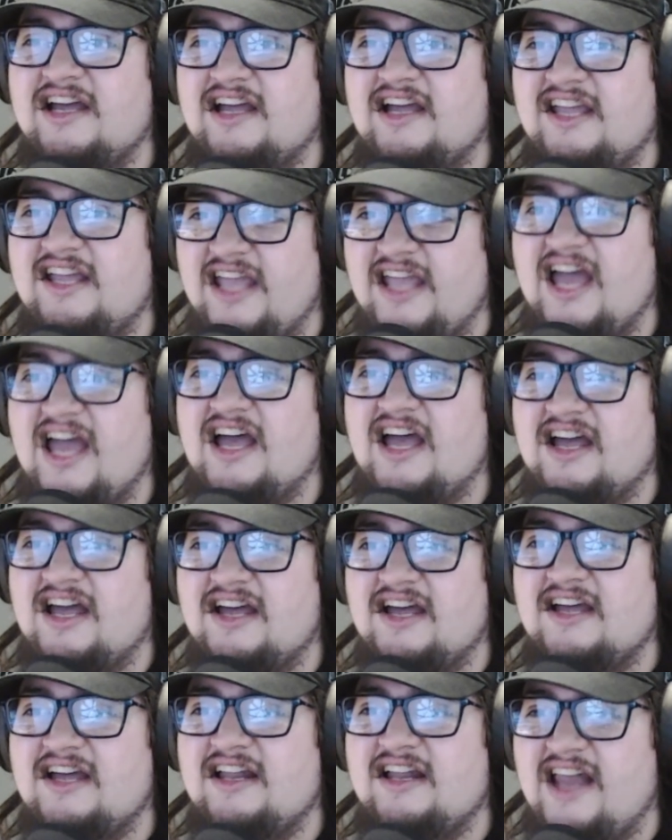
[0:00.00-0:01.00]

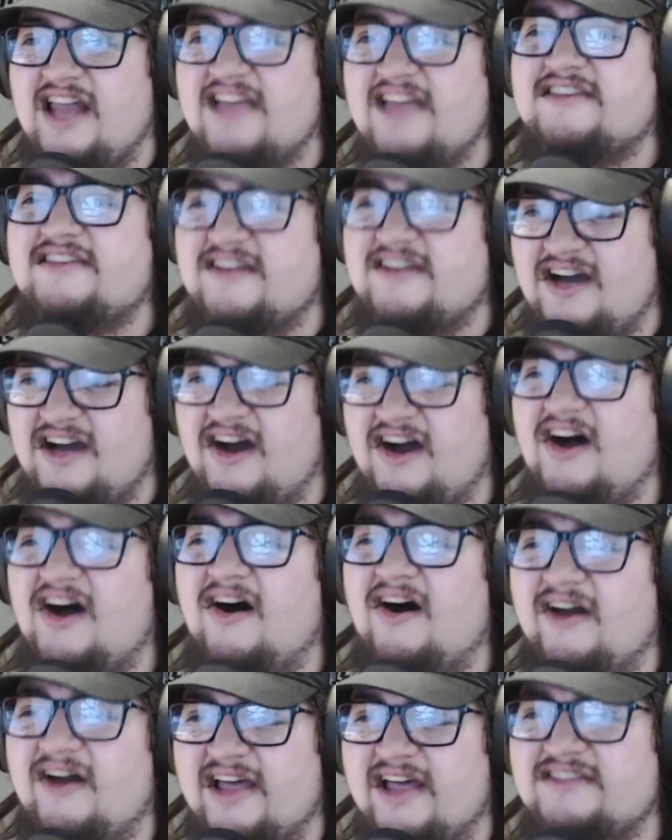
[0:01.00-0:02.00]
Yeah. Let's
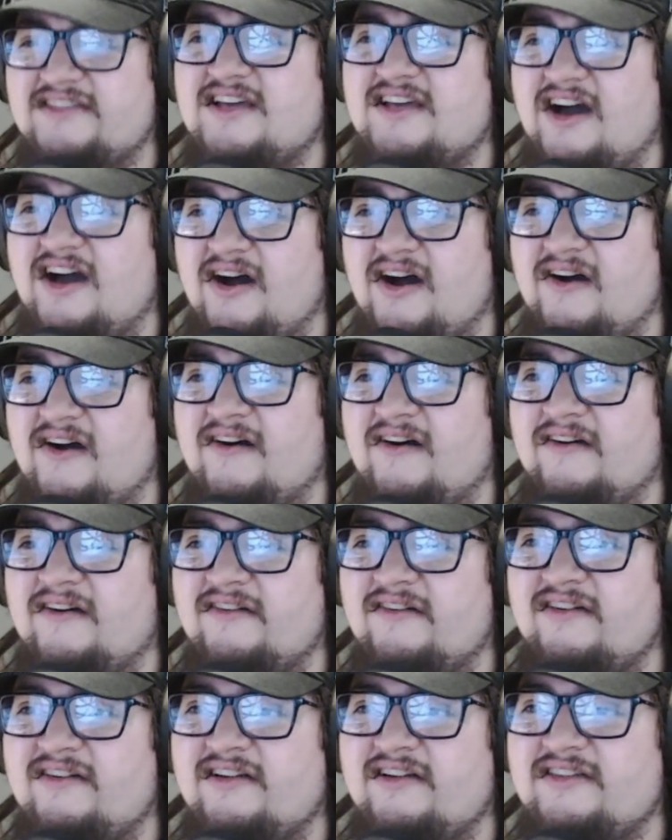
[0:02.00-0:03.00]
go. Let's go
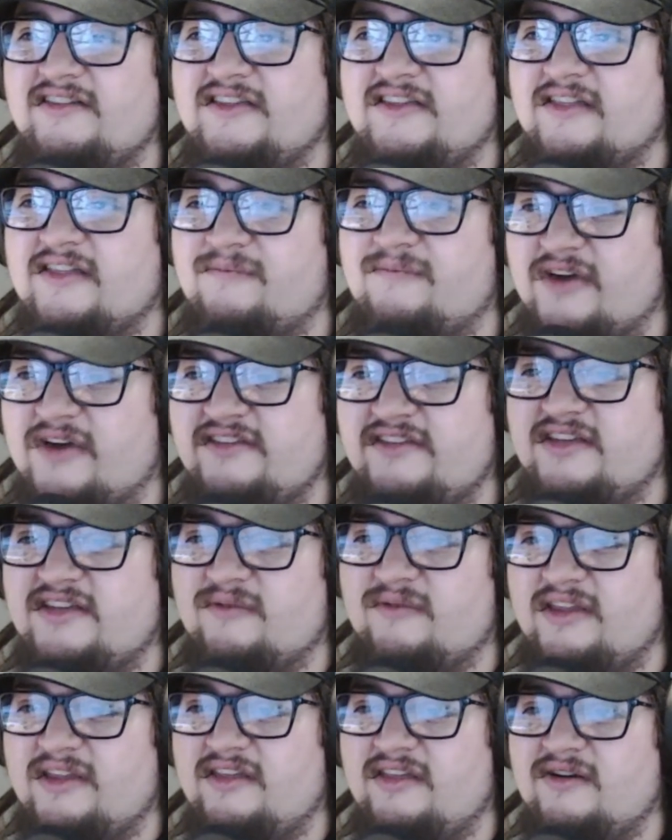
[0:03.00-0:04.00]
to the prison
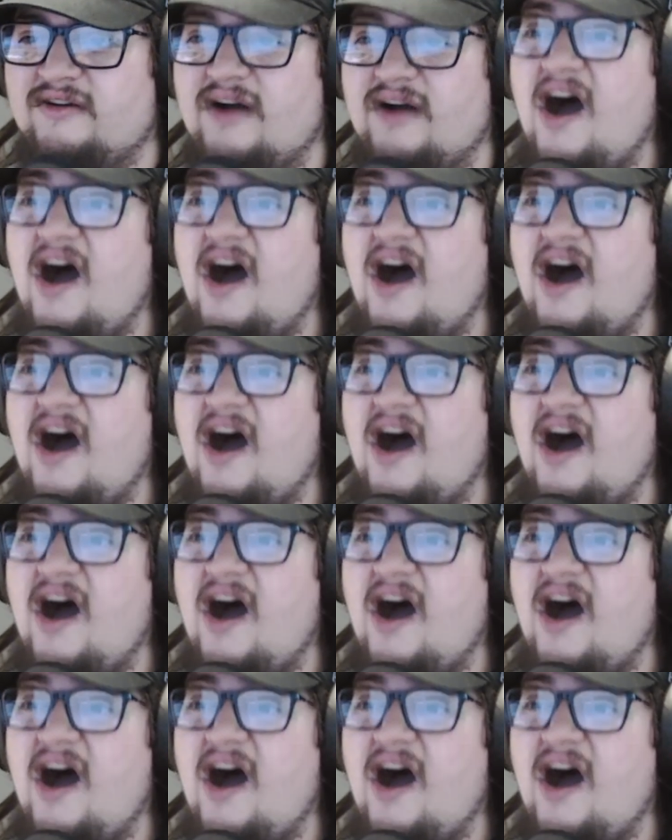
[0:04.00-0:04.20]
with you.